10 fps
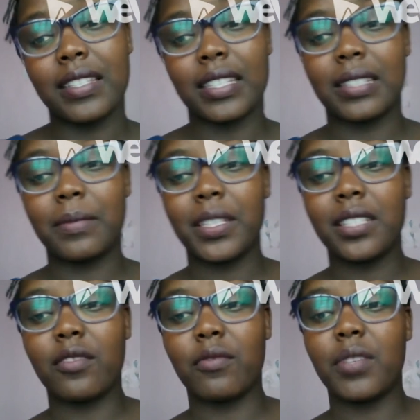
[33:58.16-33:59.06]

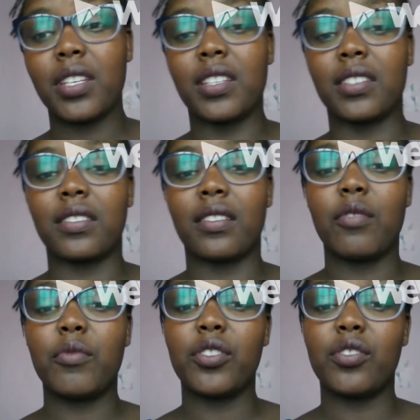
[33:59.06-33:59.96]
expected of me is a
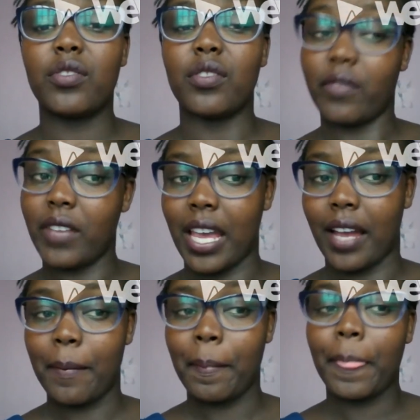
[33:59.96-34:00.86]
common duty of
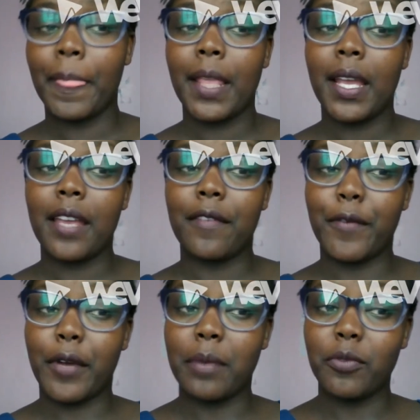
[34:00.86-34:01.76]
care.
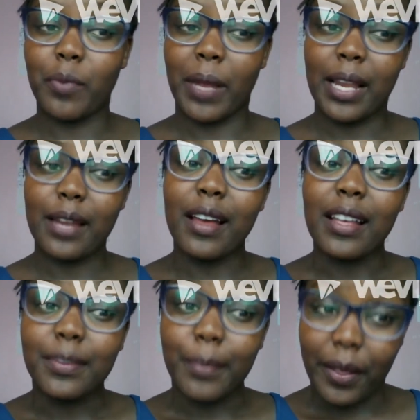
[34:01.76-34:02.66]
If you come to my land as my